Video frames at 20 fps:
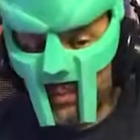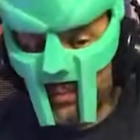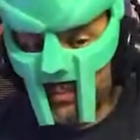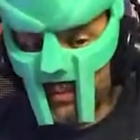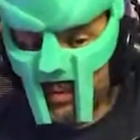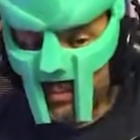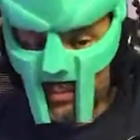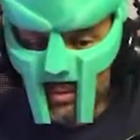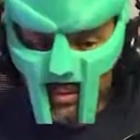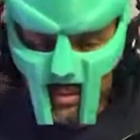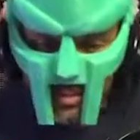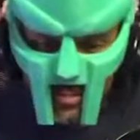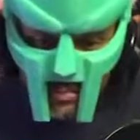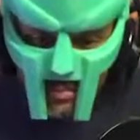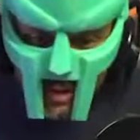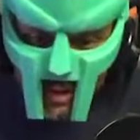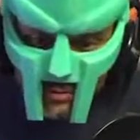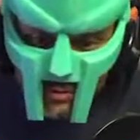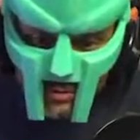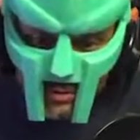your
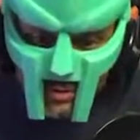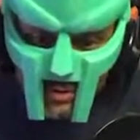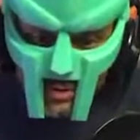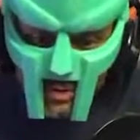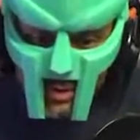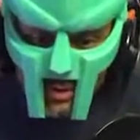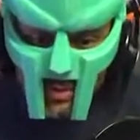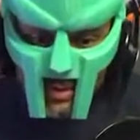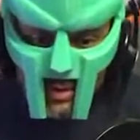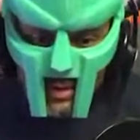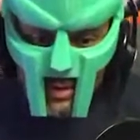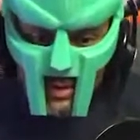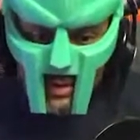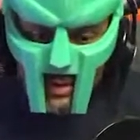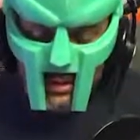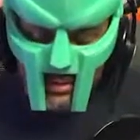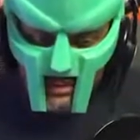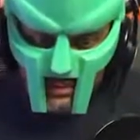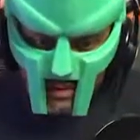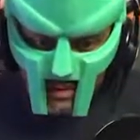browser security,
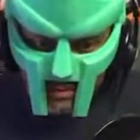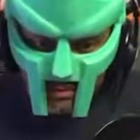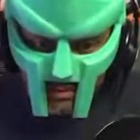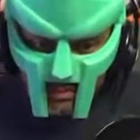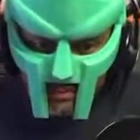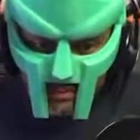etc.